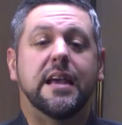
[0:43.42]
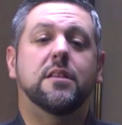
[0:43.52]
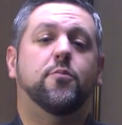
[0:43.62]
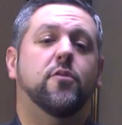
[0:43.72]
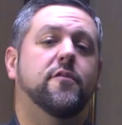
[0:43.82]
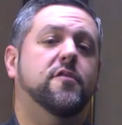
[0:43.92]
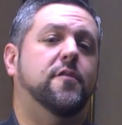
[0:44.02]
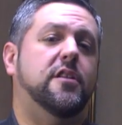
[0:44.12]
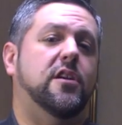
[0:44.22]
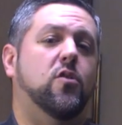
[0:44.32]
In the previous
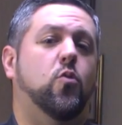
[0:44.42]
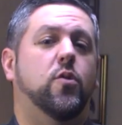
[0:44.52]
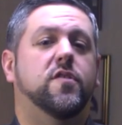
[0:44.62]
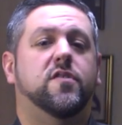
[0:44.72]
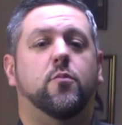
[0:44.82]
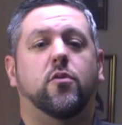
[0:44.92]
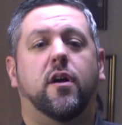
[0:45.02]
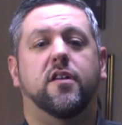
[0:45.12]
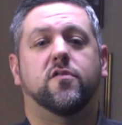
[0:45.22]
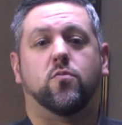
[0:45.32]
video, we
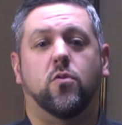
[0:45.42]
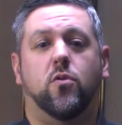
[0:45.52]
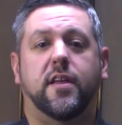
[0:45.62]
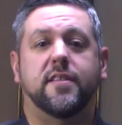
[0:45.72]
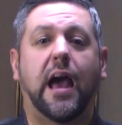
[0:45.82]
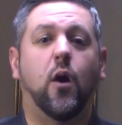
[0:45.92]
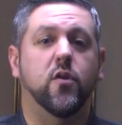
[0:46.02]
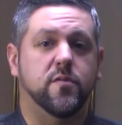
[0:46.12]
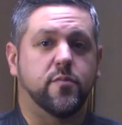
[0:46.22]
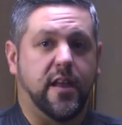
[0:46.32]
summarized the role that
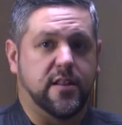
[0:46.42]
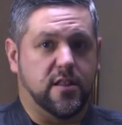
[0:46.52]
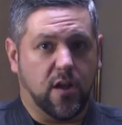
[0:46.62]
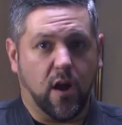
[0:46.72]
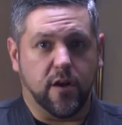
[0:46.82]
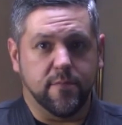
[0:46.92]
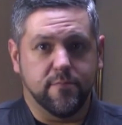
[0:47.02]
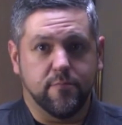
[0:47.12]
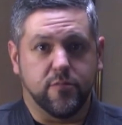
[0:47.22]
Taoism played in the art,